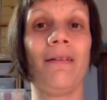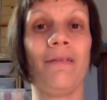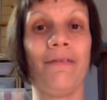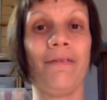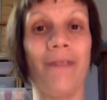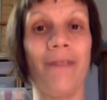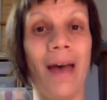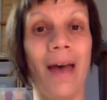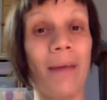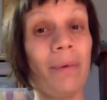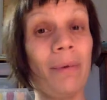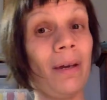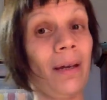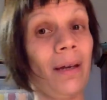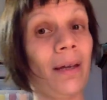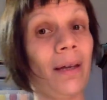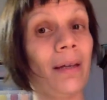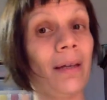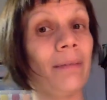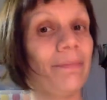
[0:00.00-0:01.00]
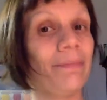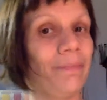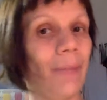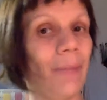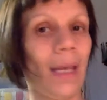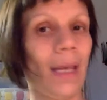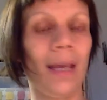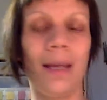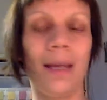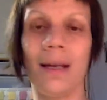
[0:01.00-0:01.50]
fabric
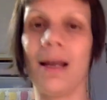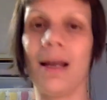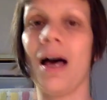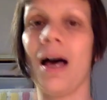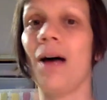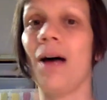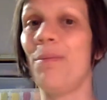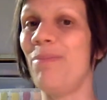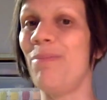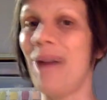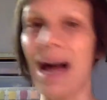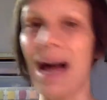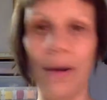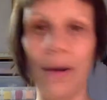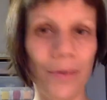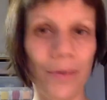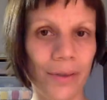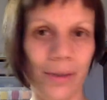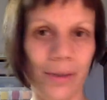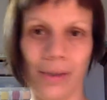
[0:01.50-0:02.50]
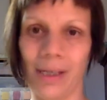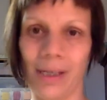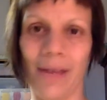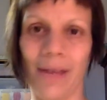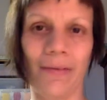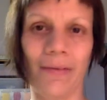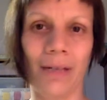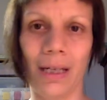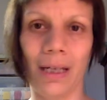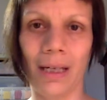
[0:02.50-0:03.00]
in about
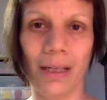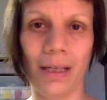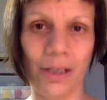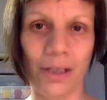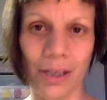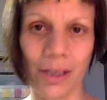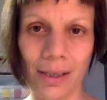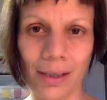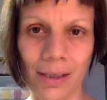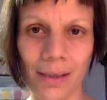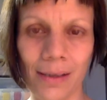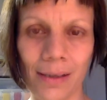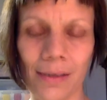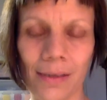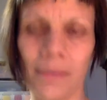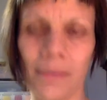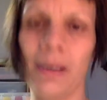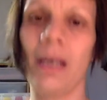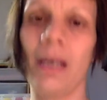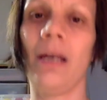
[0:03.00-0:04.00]
70 inches.